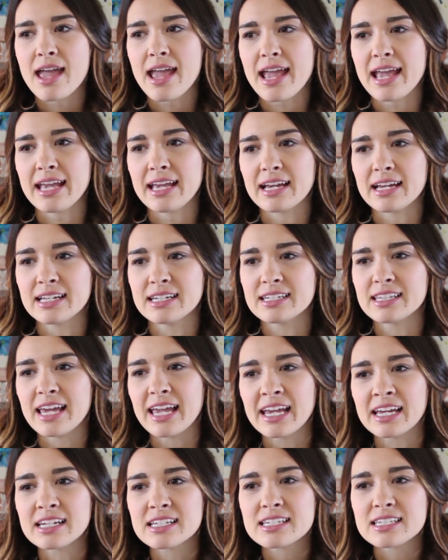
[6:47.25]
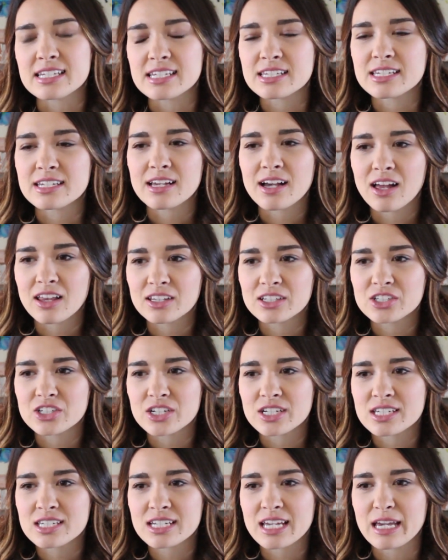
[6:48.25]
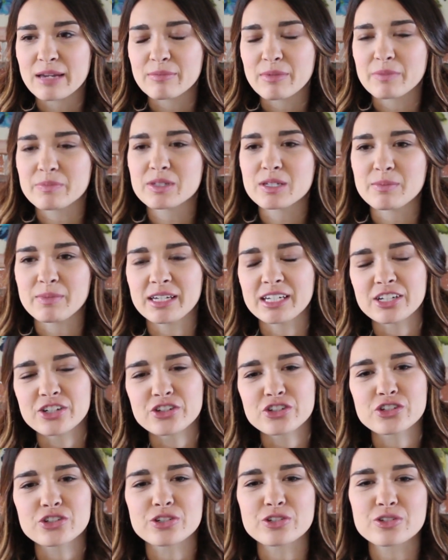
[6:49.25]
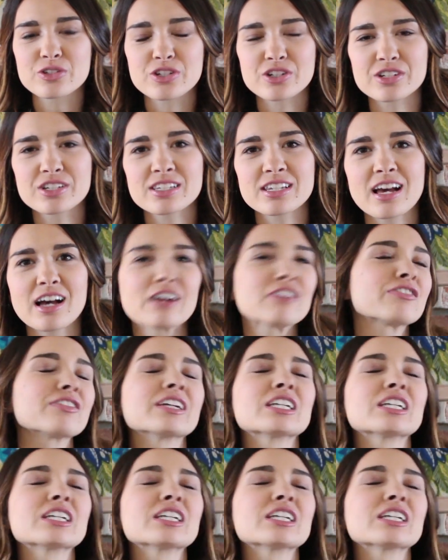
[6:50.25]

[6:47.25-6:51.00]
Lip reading: And the anesthesiologist came up to me and introduced herself,